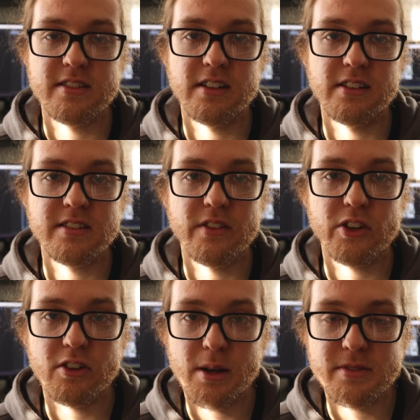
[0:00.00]
is that it does have
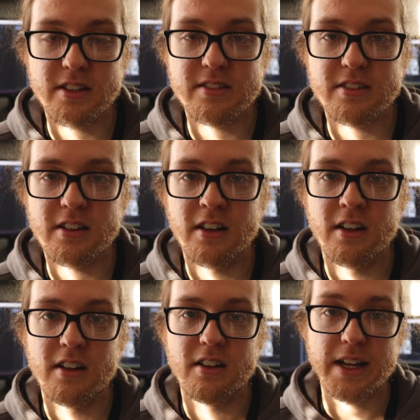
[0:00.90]
a crop sensor.
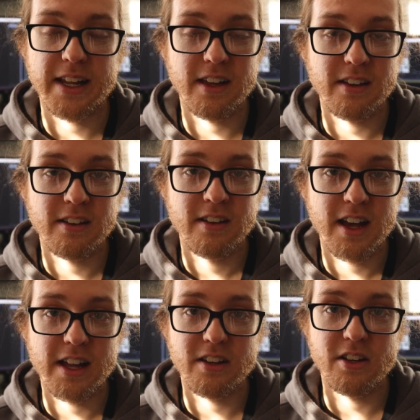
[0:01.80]
Again,
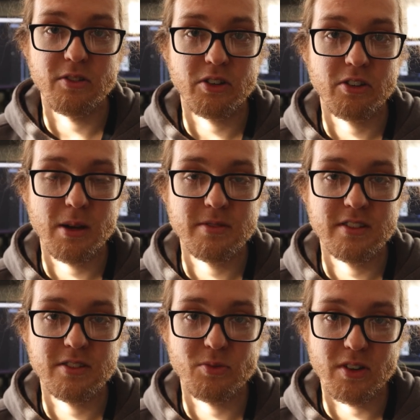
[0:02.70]
I didn't know what a crop
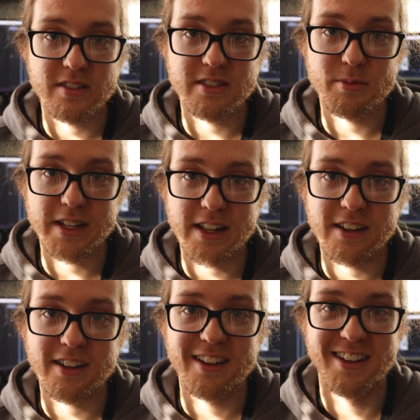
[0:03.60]
sensor was in the
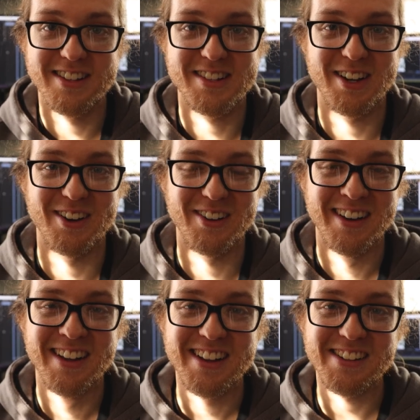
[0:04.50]
beginning, so
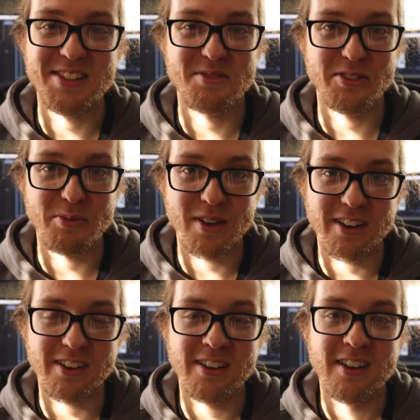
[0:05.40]
it doesn't really
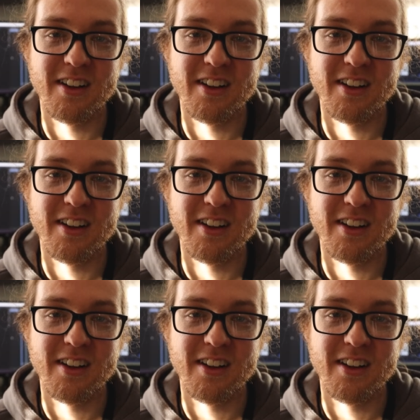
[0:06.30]
matter.